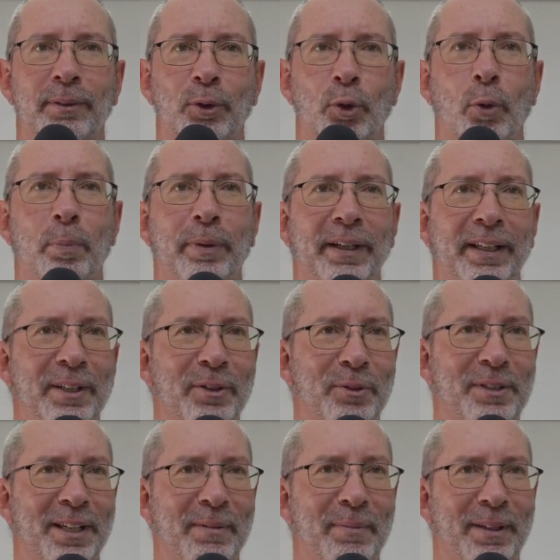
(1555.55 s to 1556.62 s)
dope in or
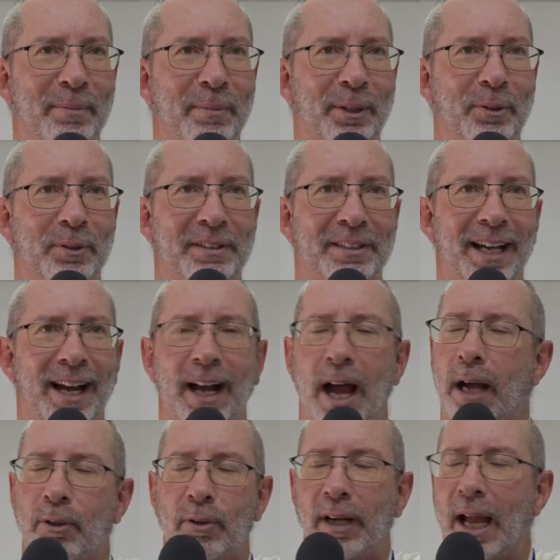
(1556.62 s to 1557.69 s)
something, because
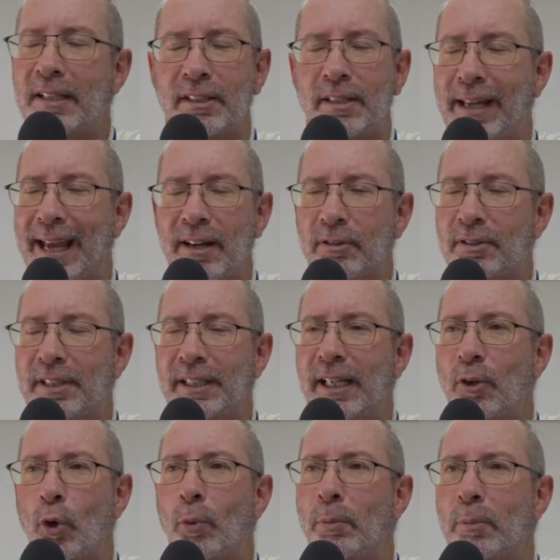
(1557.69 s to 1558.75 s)
I just cannot see
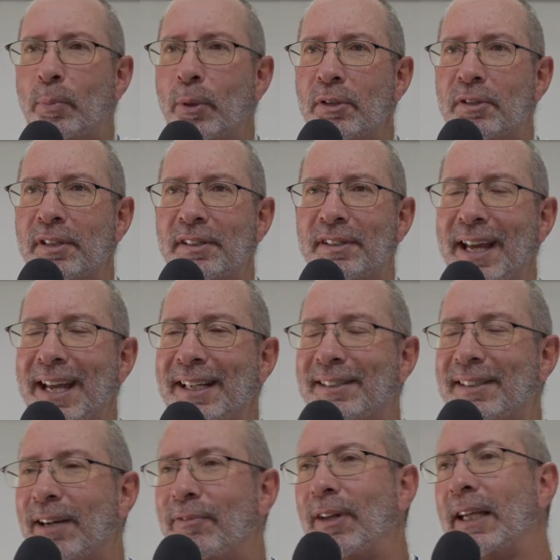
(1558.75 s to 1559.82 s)
a normal person saying
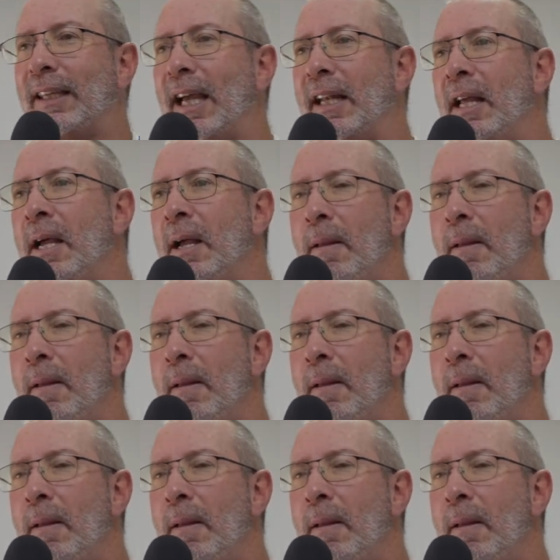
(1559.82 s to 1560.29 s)
stuff like that.